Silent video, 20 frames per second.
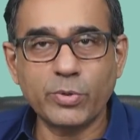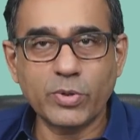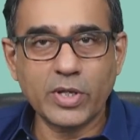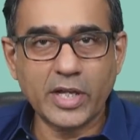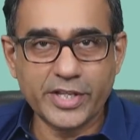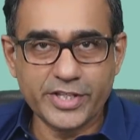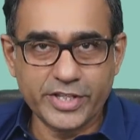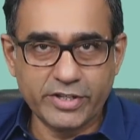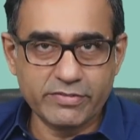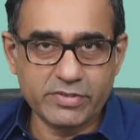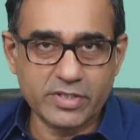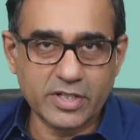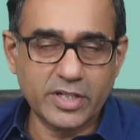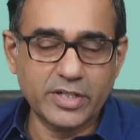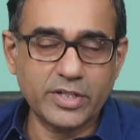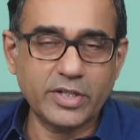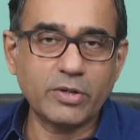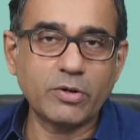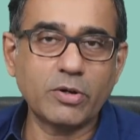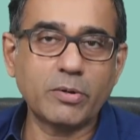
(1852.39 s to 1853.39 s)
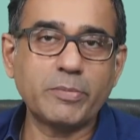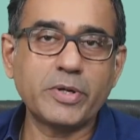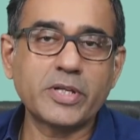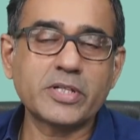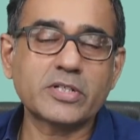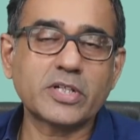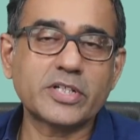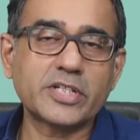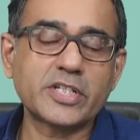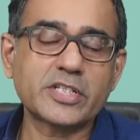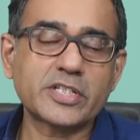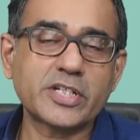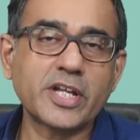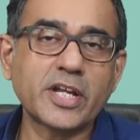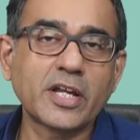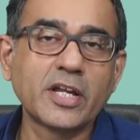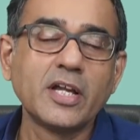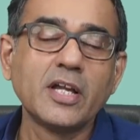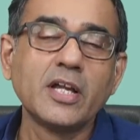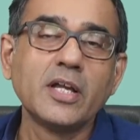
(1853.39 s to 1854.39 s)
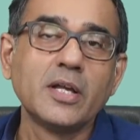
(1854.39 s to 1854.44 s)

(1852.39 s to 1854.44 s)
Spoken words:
Rajiv, sir, you have been suggesting,